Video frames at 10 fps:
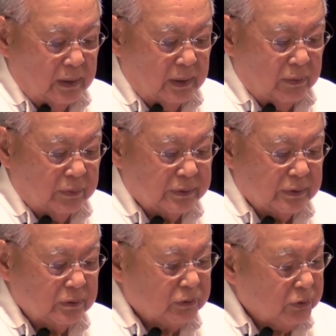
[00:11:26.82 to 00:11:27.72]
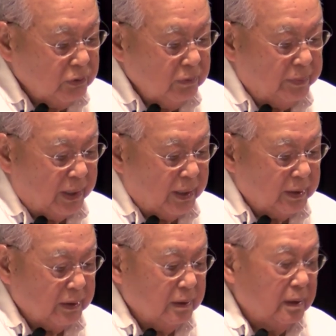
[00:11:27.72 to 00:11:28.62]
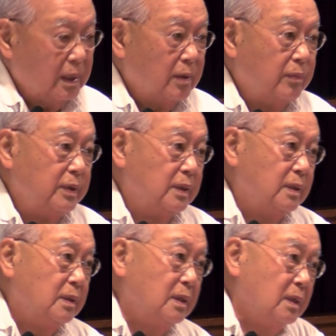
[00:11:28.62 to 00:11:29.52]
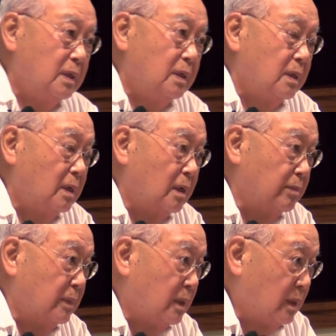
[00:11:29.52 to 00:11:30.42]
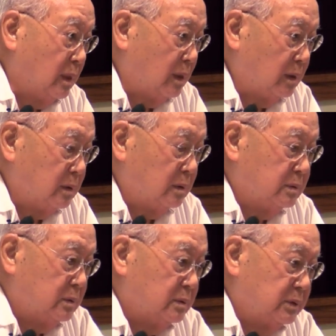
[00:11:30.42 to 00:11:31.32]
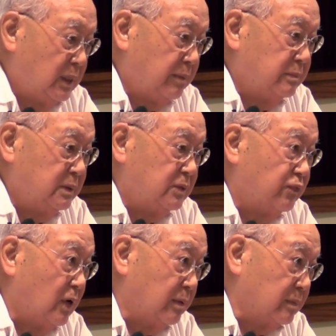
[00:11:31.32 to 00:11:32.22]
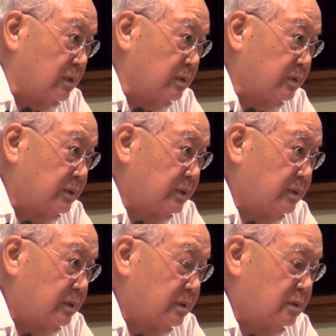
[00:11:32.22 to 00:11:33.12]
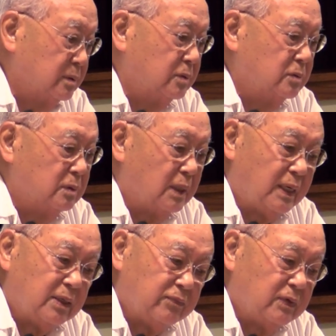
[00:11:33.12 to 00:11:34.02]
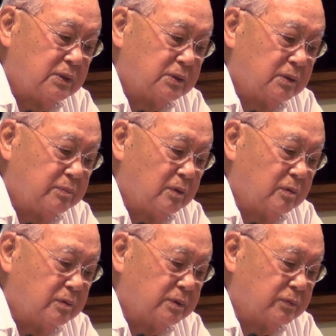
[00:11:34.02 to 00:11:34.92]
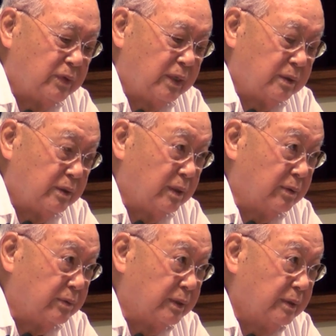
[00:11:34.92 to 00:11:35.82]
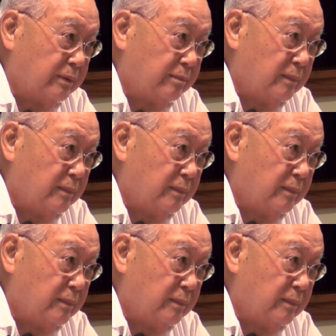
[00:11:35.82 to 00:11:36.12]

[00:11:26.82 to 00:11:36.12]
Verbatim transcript: it wasn't too bad in that we, um, uh, Japanese farmers, grew a lot of vegetables, ran a dairy.